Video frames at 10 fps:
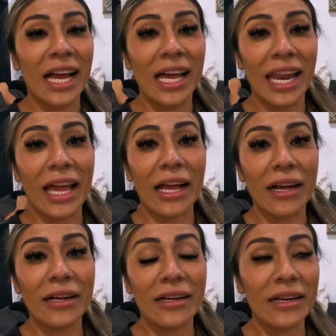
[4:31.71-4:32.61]

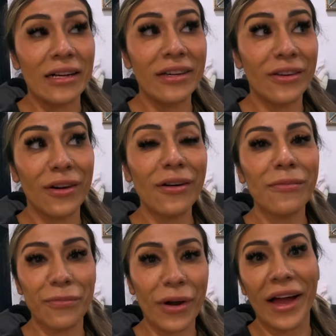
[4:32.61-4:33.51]
like, you
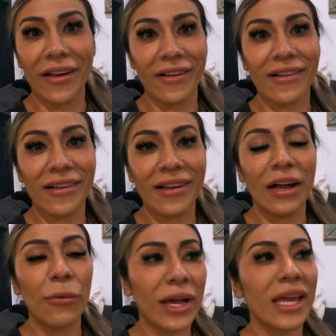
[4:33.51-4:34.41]
know, prior,
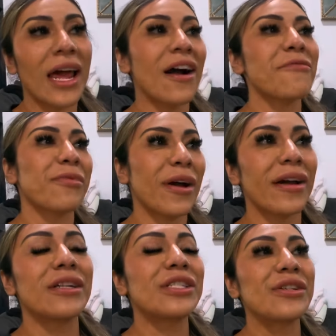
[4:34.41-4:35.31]
a week and a half
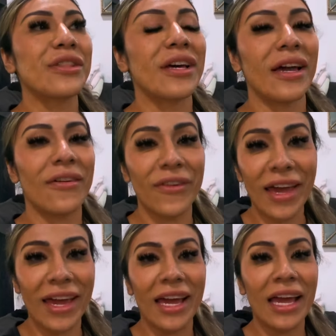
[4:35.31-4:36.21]
prior to the
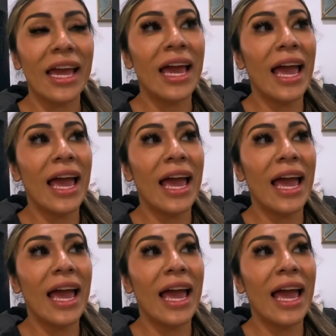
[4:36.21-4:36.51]
event.